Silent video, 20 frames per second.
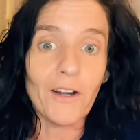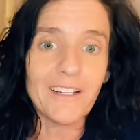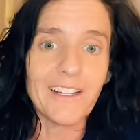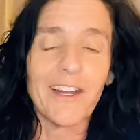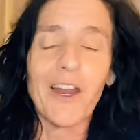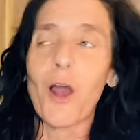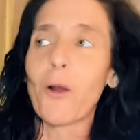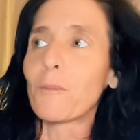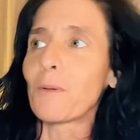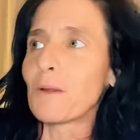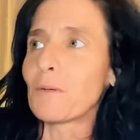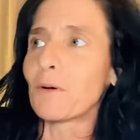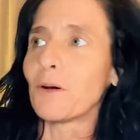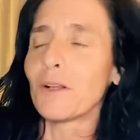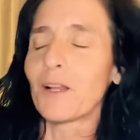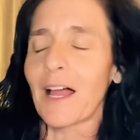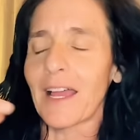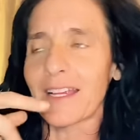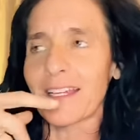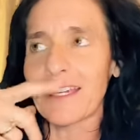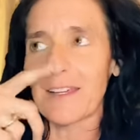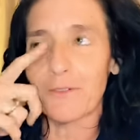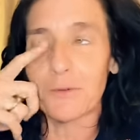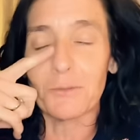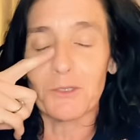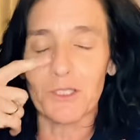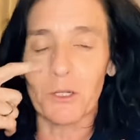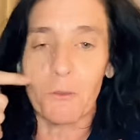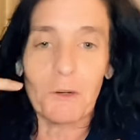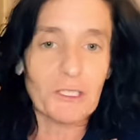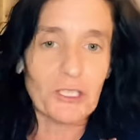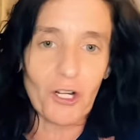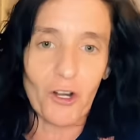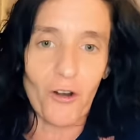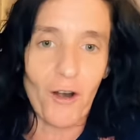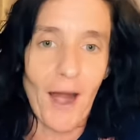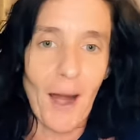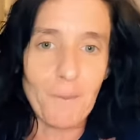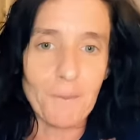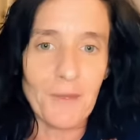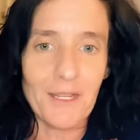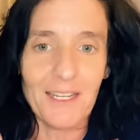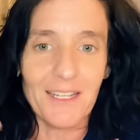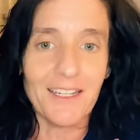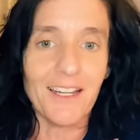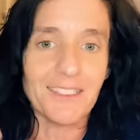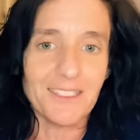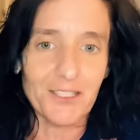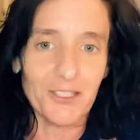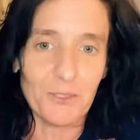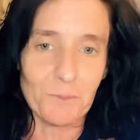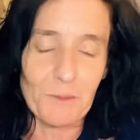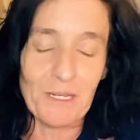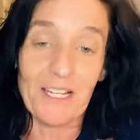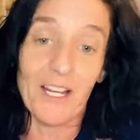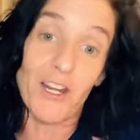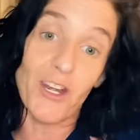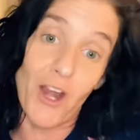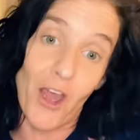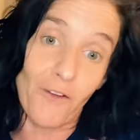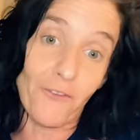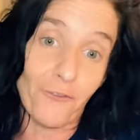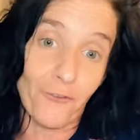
You know, people like give him so much crap that he doesn't speak enough